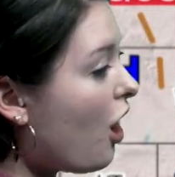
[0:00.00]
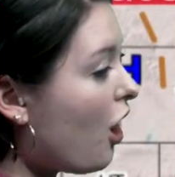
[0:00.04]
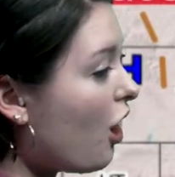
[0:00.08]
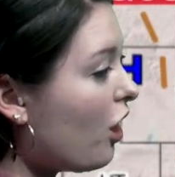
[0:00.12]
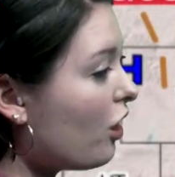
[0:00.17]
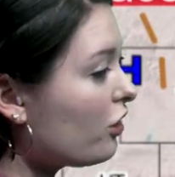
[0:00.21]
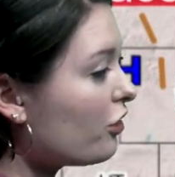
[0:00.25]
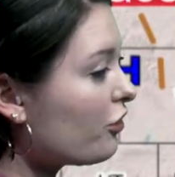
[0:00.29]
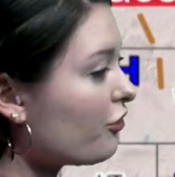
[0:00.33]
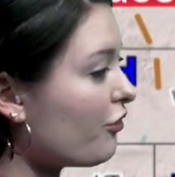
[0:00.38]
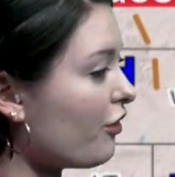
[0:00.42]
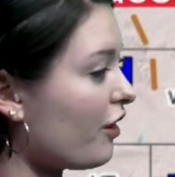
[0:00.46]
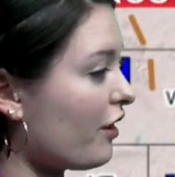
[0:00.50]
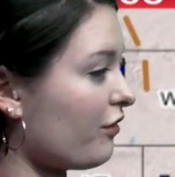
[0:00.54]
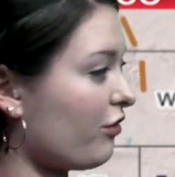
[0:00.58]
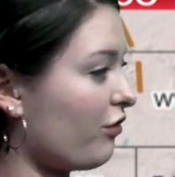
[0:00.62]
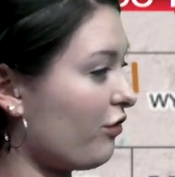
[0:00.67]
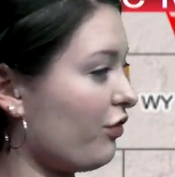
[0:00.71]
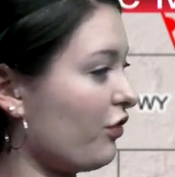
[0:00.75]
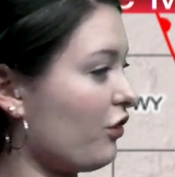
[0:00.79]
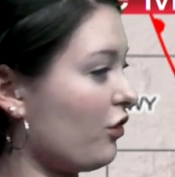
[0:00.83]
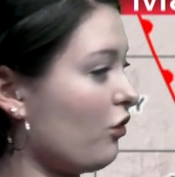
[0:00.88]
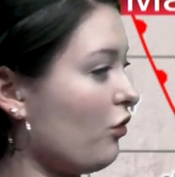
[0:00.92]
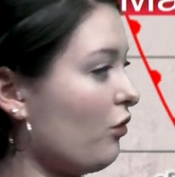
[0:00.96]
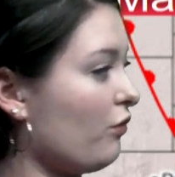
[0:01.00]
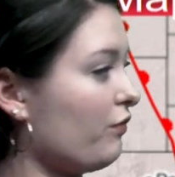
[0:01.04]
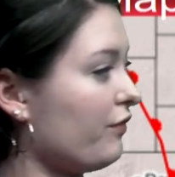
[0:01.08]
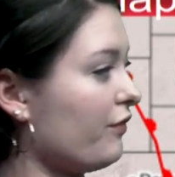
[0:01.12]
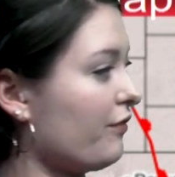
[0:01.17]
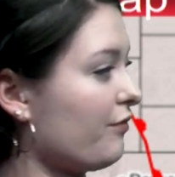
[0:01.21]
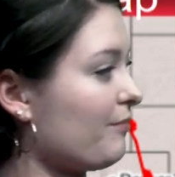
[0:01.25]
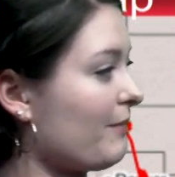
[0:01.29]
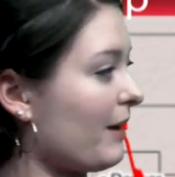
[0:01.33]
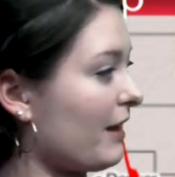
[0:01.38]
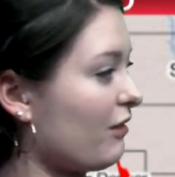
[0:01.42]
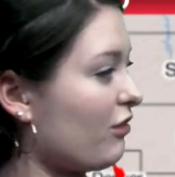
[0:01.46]
all across the Gulf
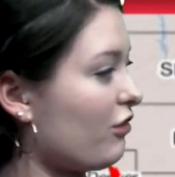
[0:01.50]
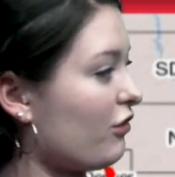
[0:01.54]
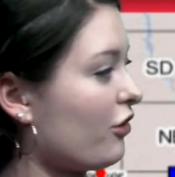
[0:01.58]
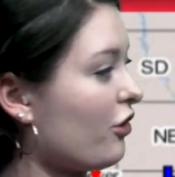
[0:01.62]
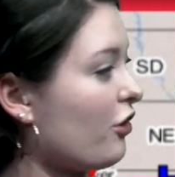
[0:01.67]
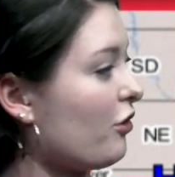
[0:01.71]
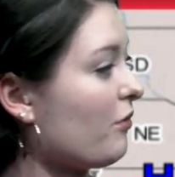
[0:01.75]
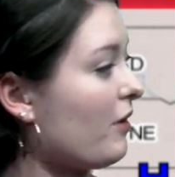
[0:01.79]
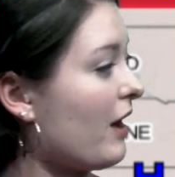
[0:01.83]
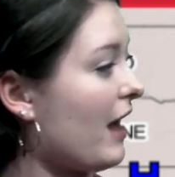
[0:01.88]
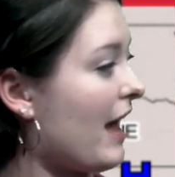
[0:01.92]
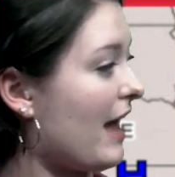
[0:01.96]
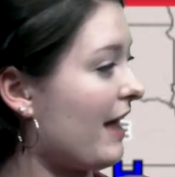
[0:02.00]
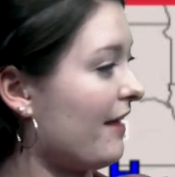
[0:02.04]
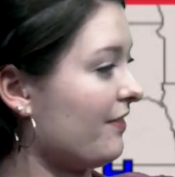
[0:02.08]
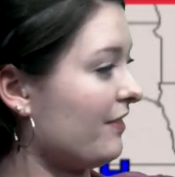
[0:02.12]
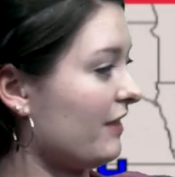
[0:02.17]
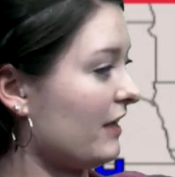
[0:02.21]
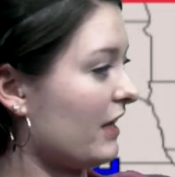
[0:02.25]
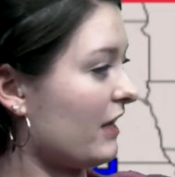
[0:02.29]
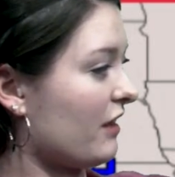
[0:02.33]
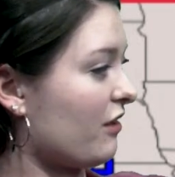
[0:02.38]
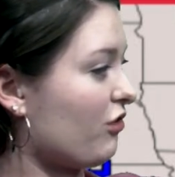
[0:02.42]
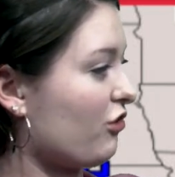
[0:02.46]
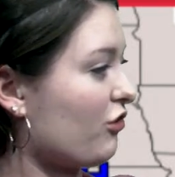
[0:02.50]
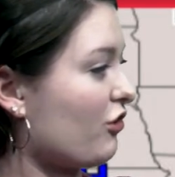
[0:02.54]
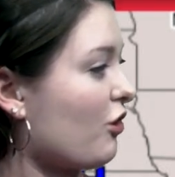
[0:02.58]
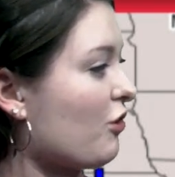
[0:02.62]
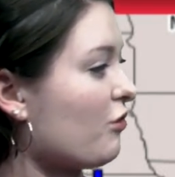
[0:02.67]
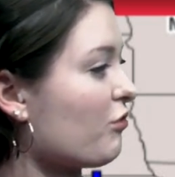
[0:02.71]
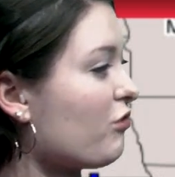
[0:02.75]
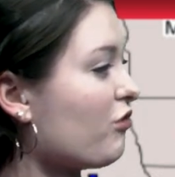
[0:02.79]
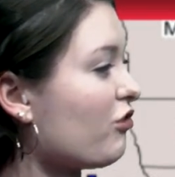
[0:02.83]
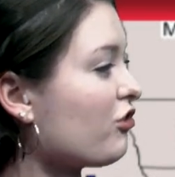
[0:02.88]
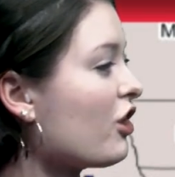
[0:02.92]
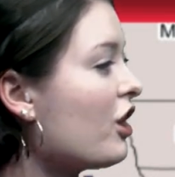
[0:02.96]
of Mexico and the East
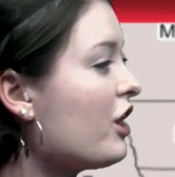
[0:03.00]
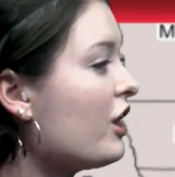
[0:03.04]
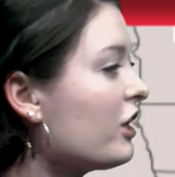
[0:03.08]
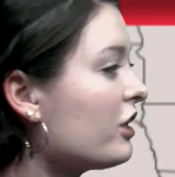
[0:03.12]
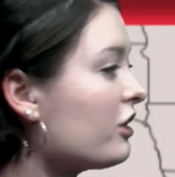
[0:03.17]
Coast.